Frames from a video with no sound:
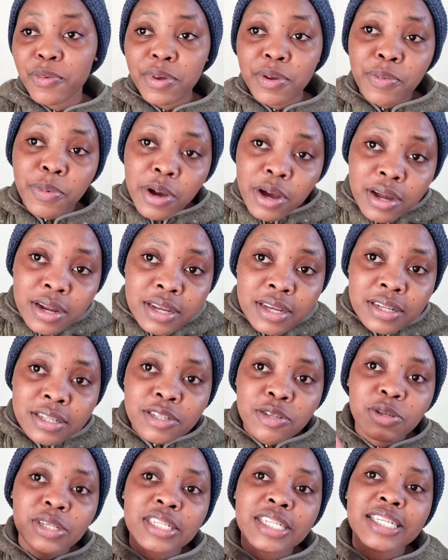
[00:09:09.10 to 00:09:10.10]
We won
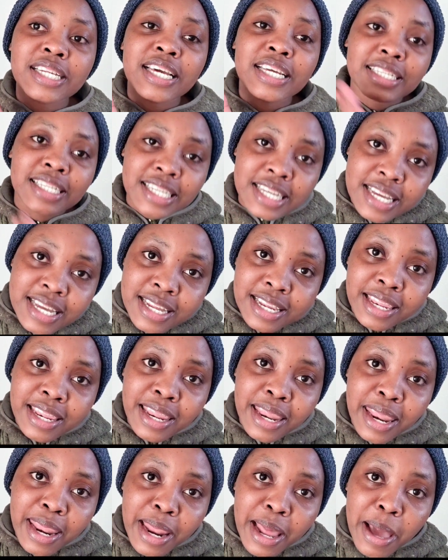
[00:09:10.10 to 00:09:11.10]
in
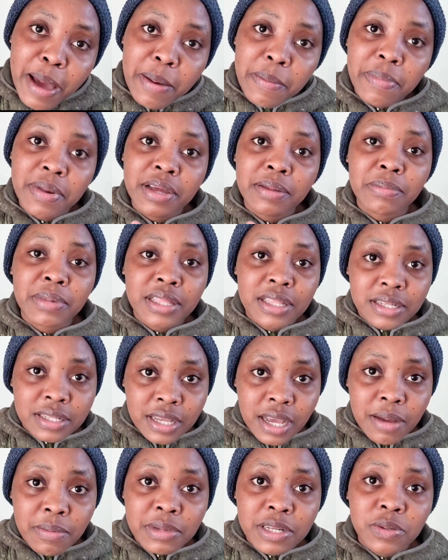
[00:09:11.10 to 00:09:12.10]
2019, but by the
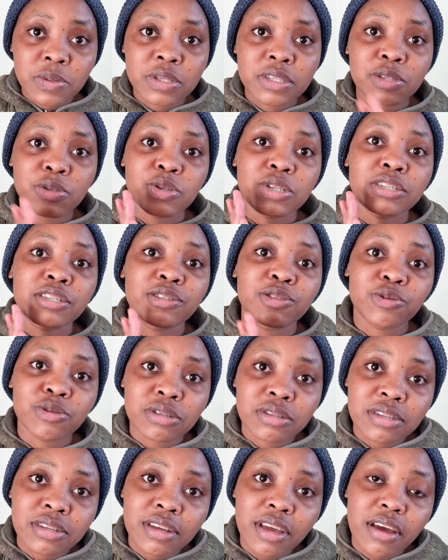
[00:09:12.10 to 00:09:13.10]
time it was
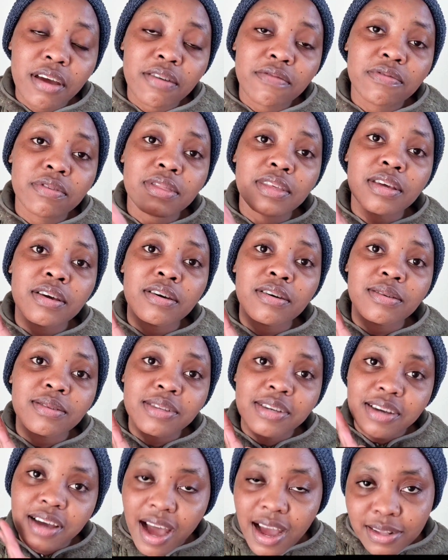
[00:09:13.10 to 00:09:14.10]
2020, everything
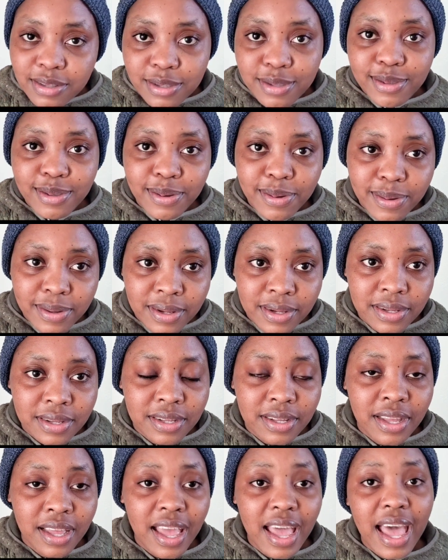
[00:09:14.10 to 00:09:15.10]
got cancelled.
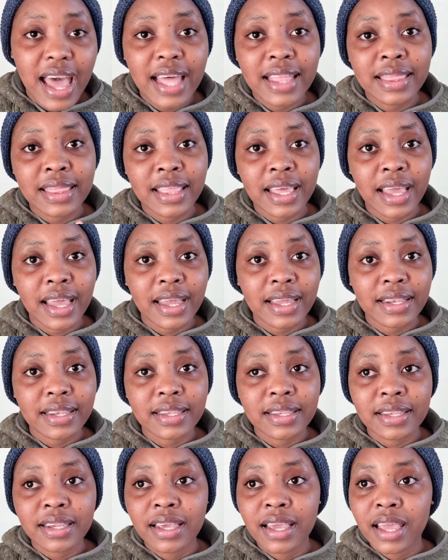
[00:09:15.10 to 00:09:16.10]
And
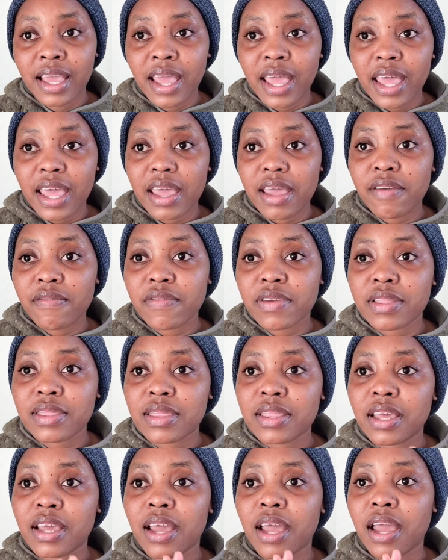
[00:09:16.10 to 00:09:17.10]
then
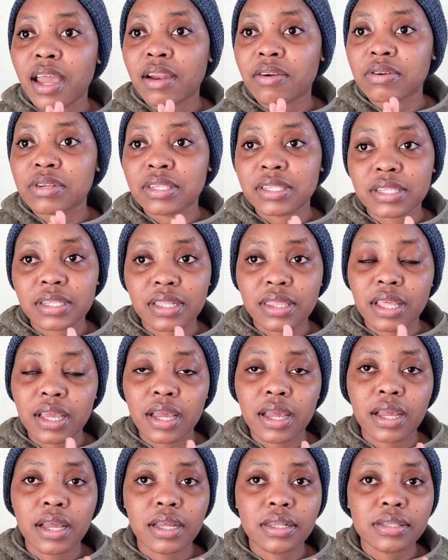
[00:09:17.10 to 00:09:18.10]
even
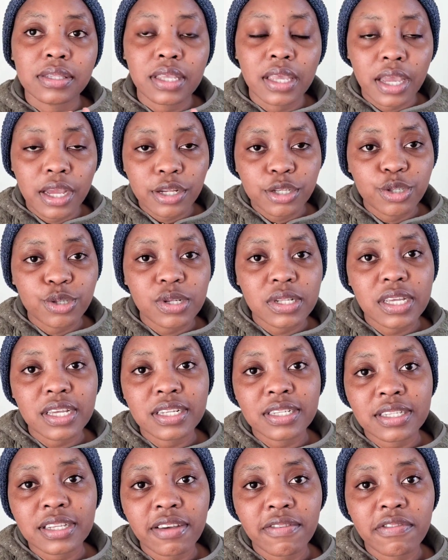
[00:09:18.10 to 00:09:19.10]
the scheduled
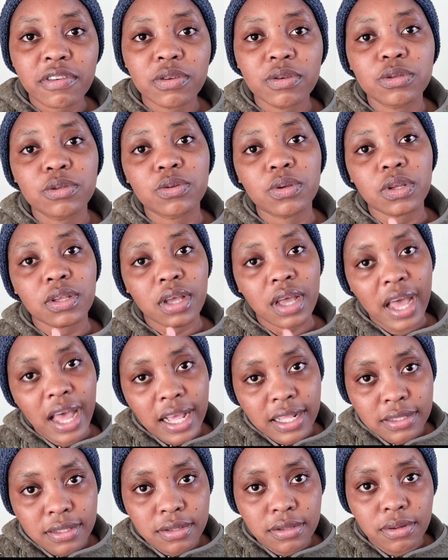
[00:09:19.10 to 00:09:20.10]
interviews were
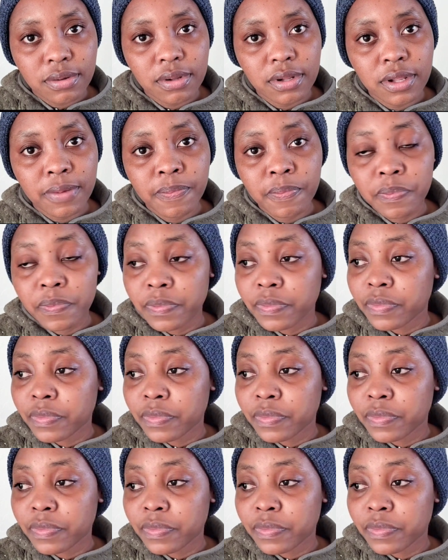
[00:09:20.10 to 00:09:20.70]
cancelled.